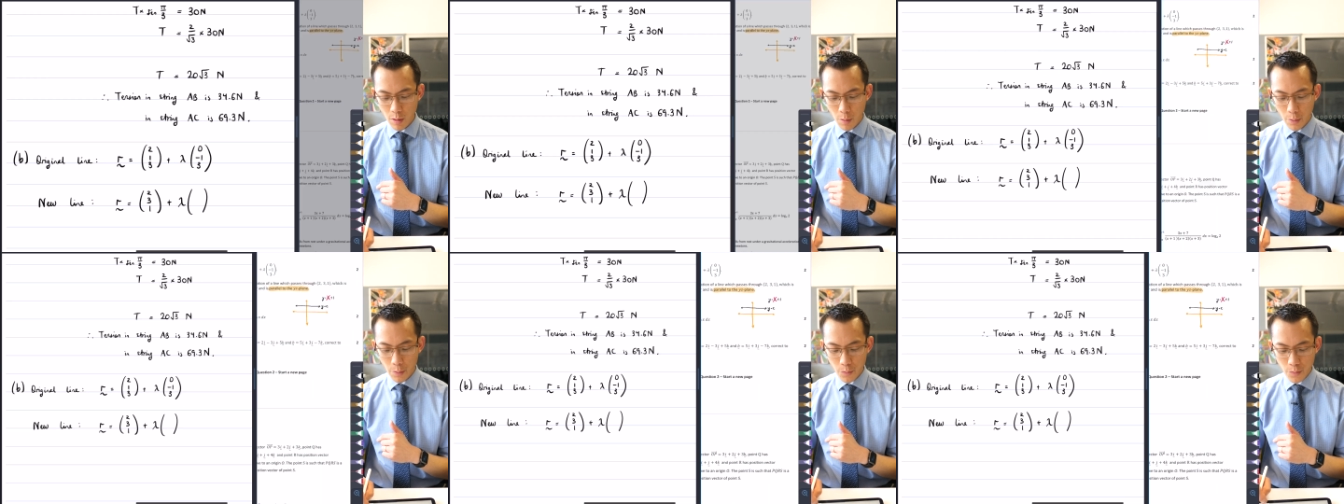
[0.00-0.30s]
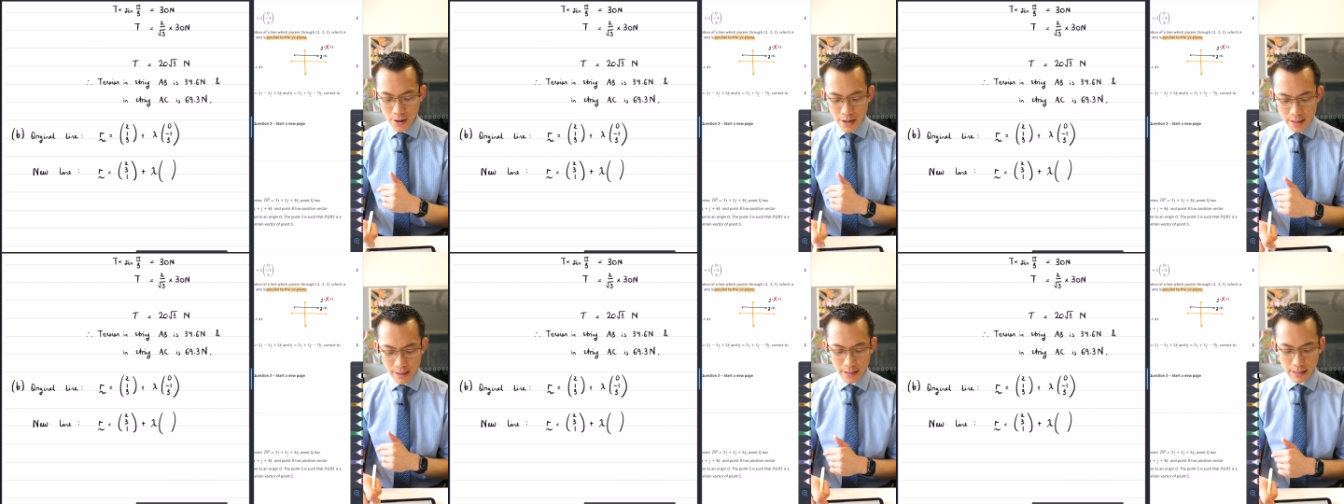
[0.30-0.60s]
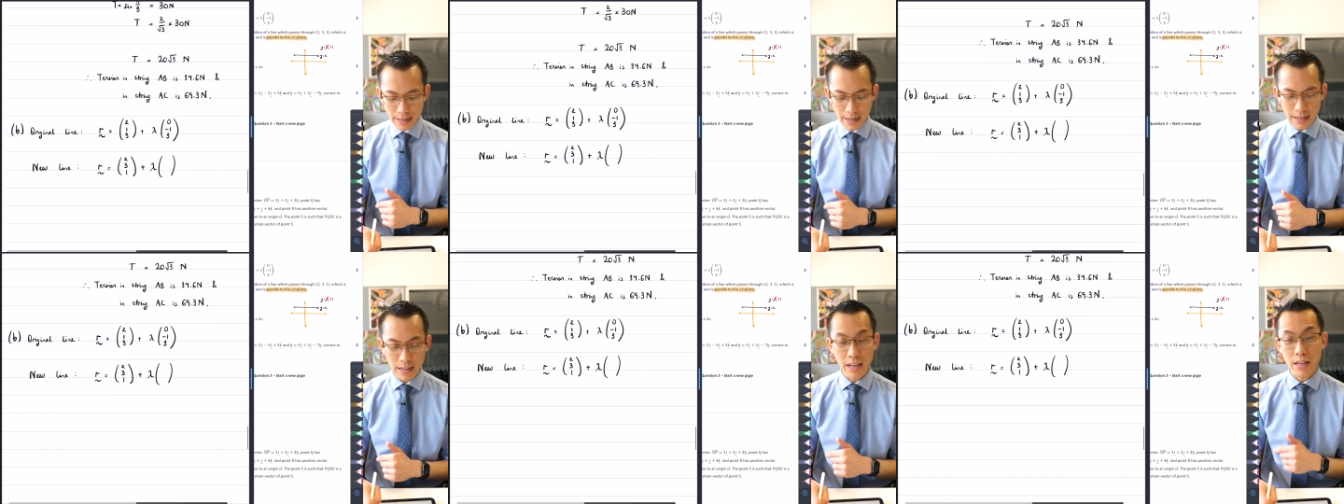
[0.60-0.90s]
what we really
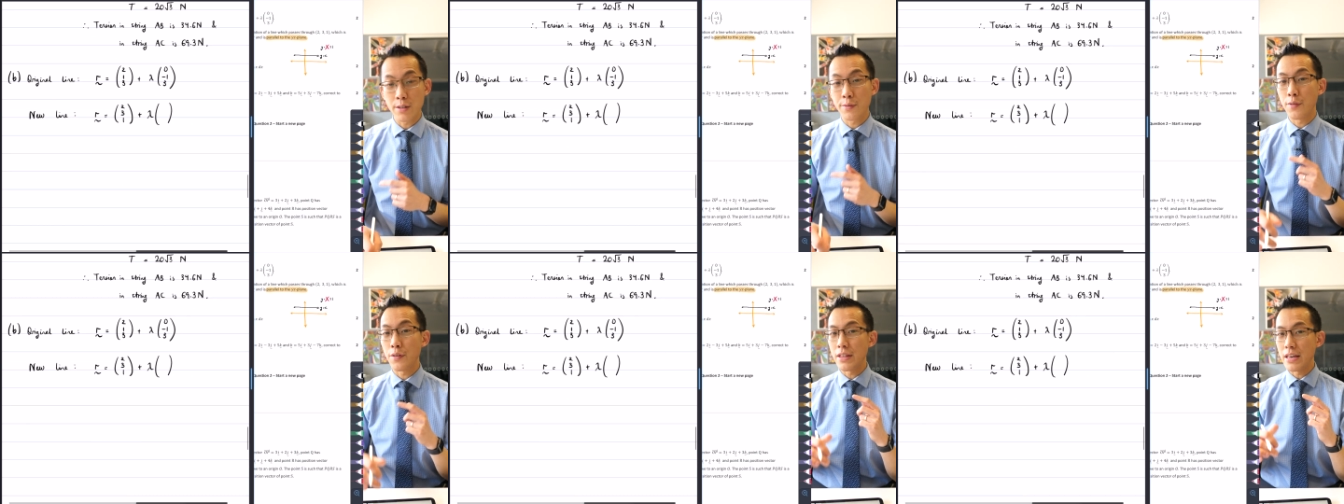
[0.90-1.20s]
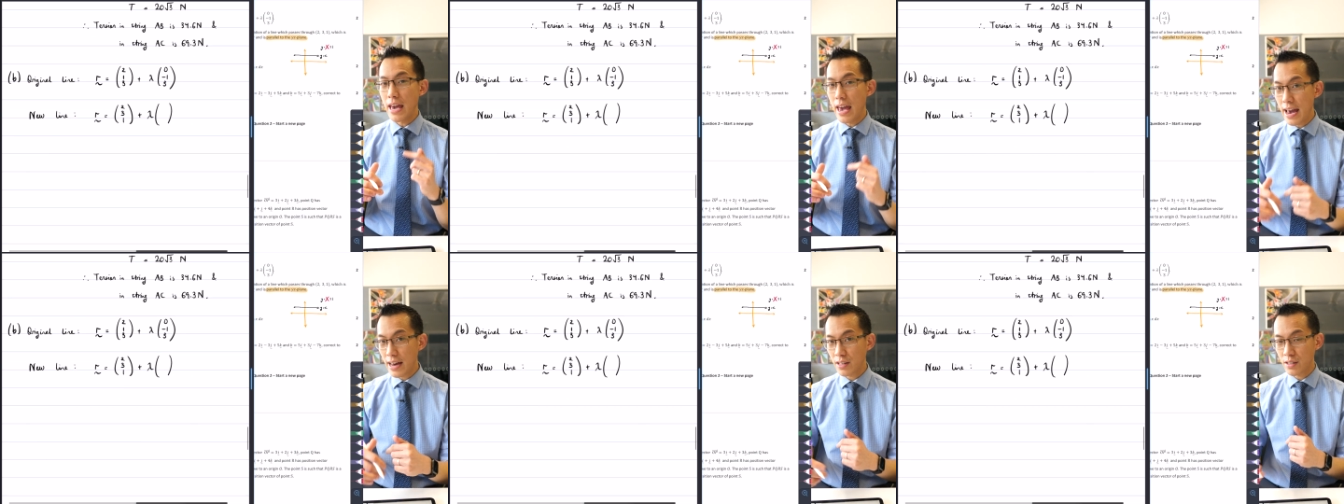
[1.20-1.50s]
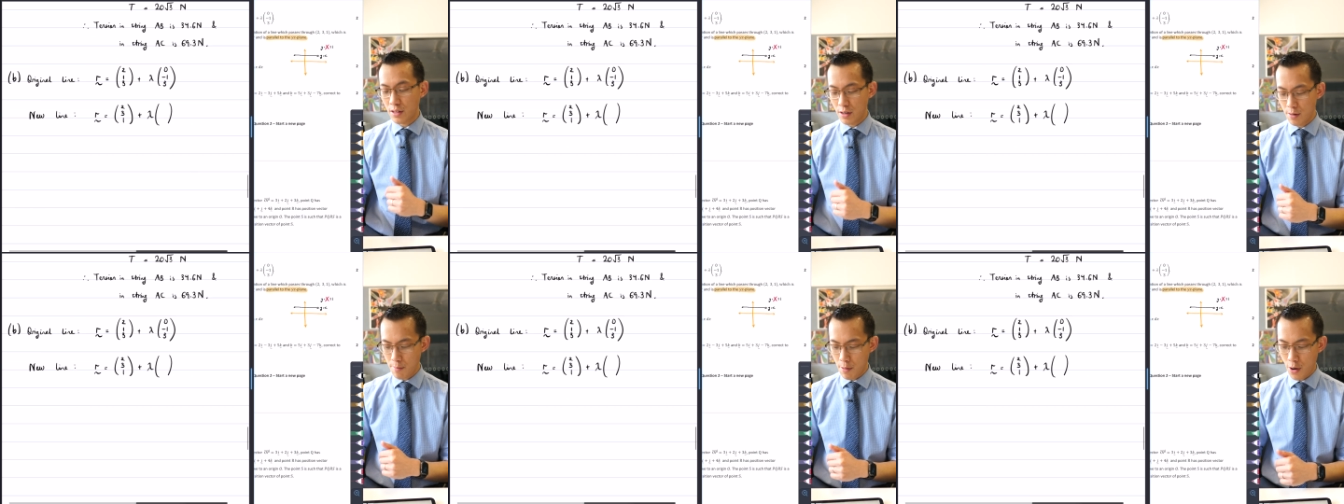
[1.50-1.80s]
need is for the
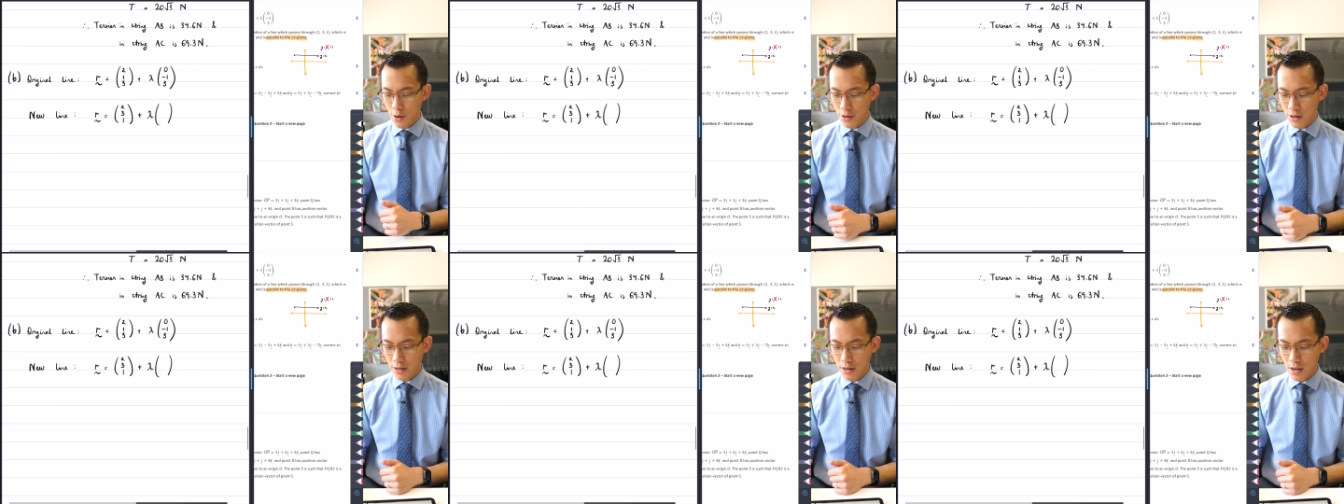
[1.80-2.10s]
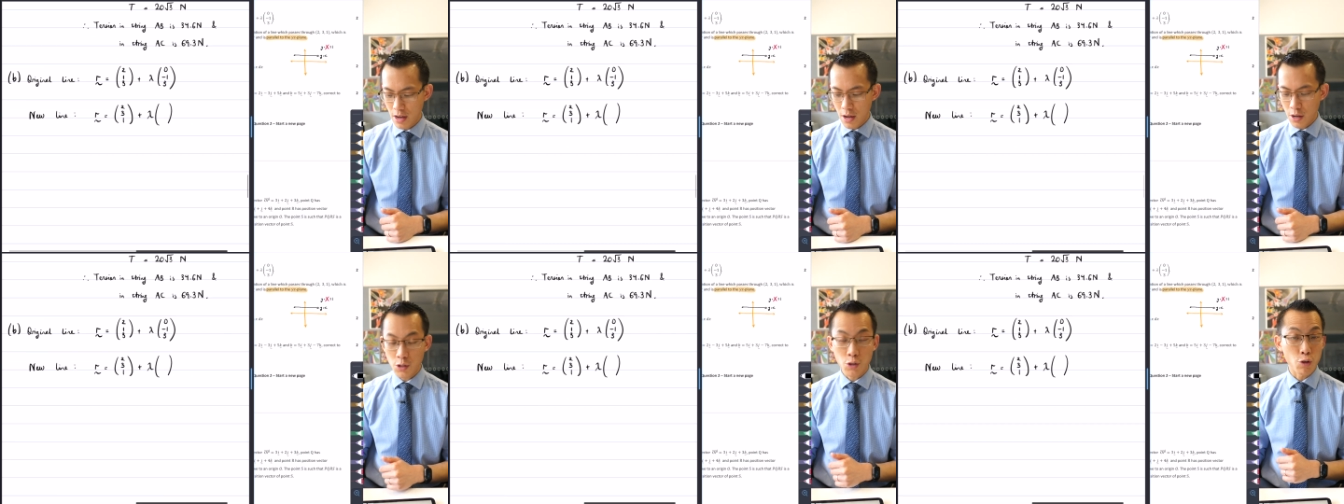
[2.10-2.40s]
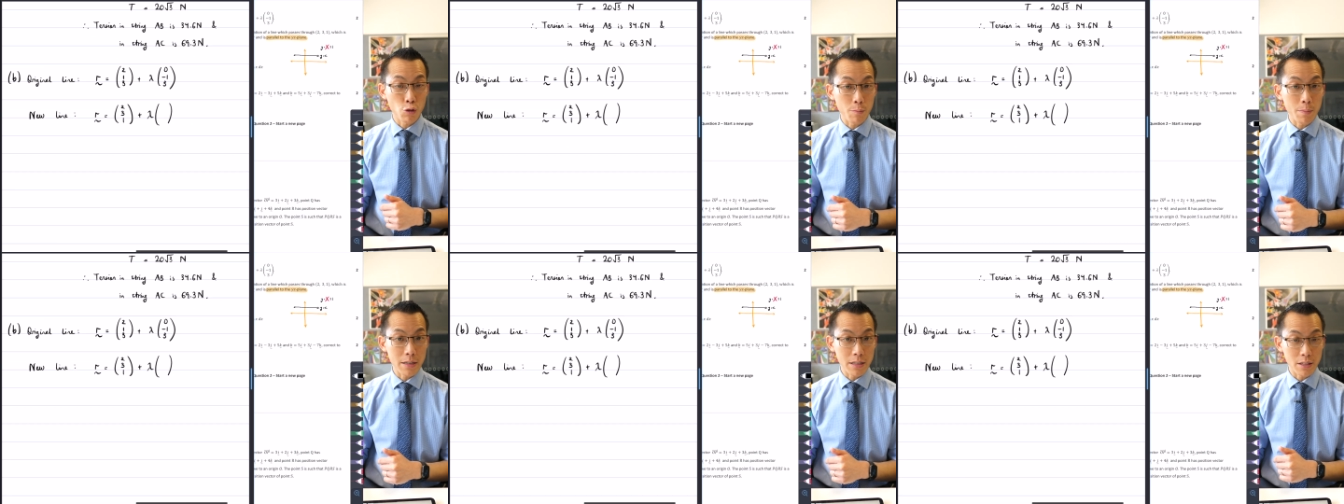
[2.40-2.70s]
X component
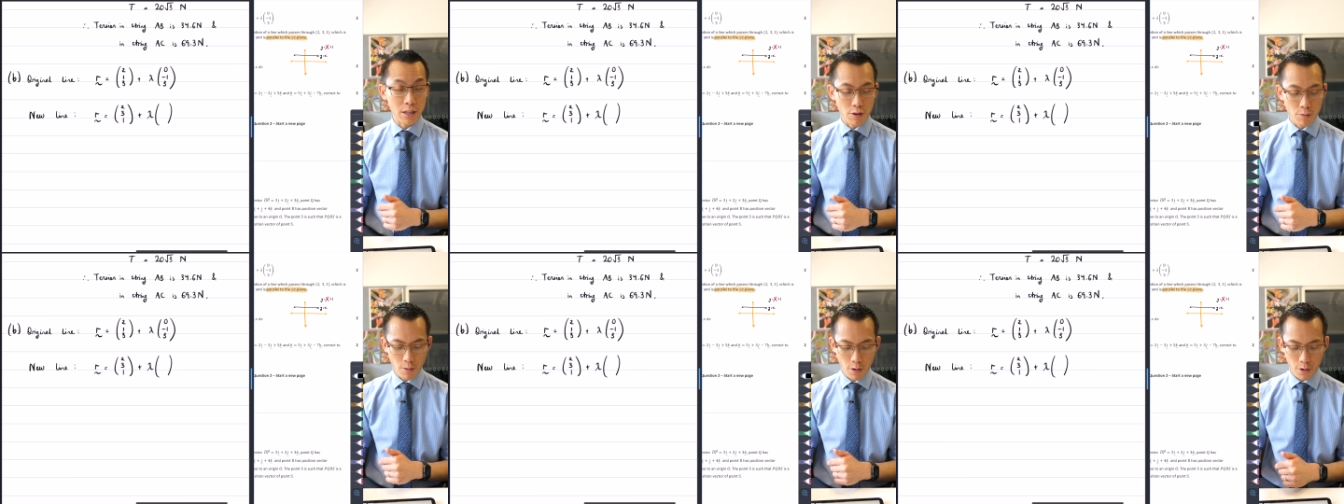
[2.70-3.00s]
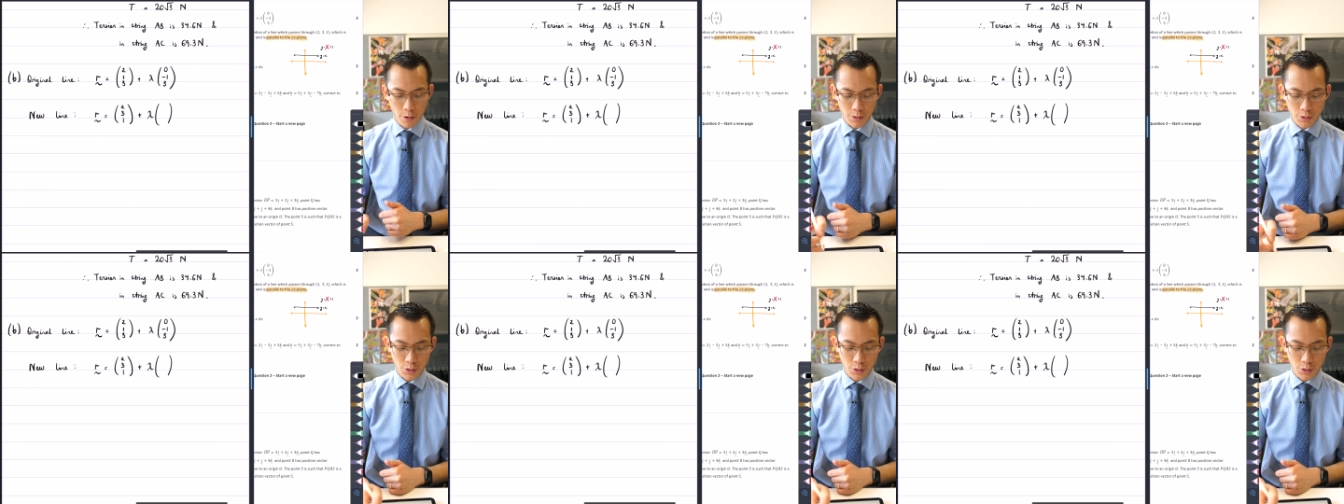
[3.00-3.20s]
to be zero.